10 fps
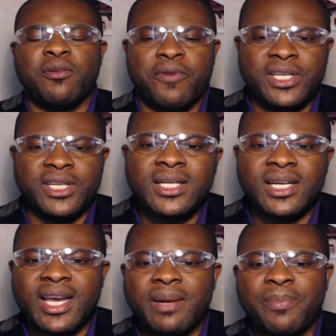of Recharge
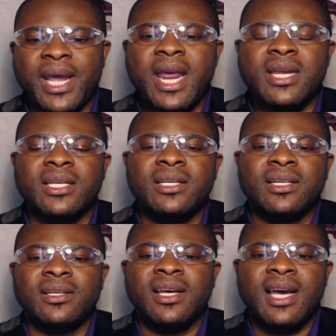and Get Paid,
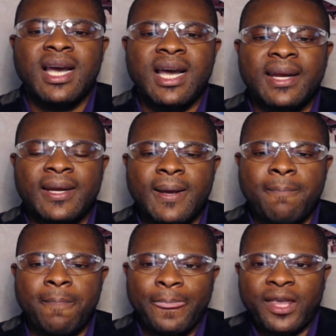and um,